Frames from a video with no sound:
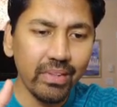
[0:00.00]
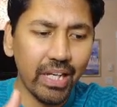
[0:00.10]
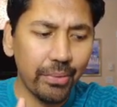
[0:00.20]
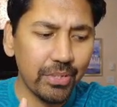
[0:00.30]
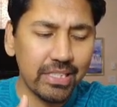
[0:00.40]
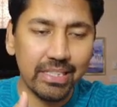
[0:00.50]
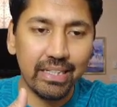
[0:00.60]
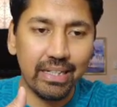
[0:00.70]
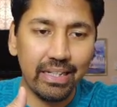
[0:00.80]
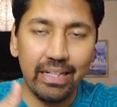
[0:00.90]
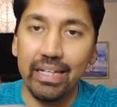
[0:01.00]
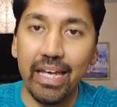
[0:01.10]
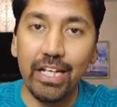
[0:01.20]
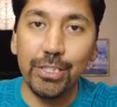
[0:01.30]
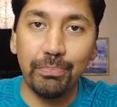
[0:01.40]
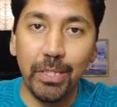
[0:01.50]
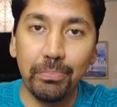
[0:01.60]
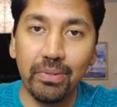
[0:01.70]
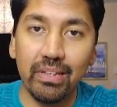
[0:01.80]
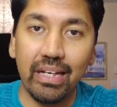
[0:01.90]
it was indicating to
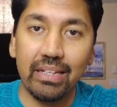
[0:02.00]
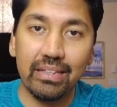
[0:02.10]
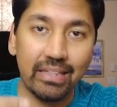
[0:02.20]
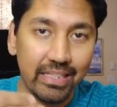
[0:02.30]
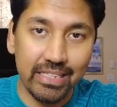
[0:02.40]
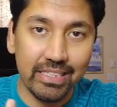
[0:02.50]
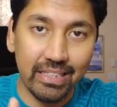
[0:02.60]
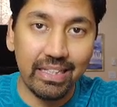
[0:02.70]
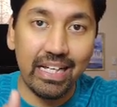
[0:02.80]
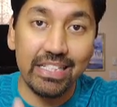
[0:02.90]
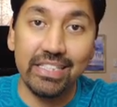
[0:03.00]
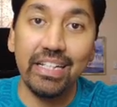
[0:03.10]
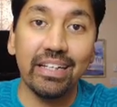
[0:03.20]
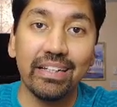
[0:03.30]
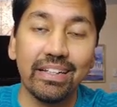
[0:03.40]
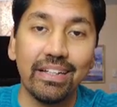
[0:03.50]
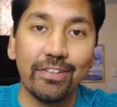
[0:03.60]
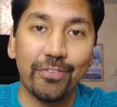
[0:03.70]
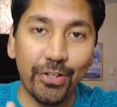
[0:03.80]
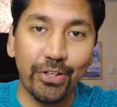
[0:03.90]
people that this is the last day
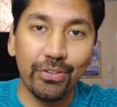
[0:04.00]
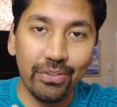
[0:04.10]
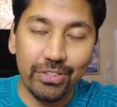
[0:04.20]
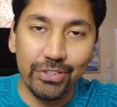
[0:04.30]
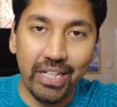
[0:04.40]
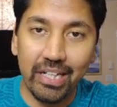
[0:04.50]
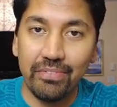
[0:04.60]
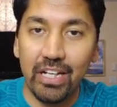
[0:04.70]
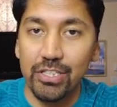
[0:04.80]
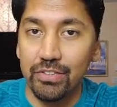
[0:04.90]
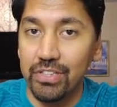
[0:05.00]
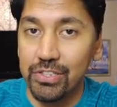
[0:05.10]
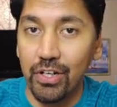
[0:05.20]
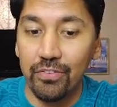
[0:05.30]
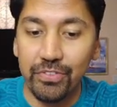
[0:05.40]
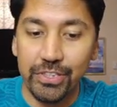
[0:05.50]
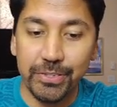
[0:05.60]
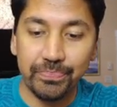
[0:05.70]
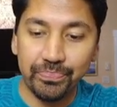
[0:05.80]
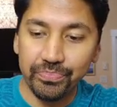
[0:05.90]
for you to take advantage of these offers.
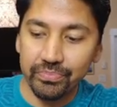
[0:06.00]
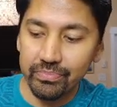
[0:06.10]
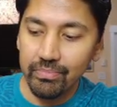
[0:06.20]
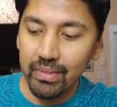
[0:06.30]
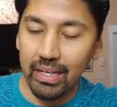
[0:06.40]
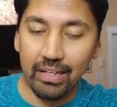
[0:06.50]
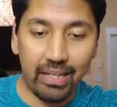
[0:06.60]
And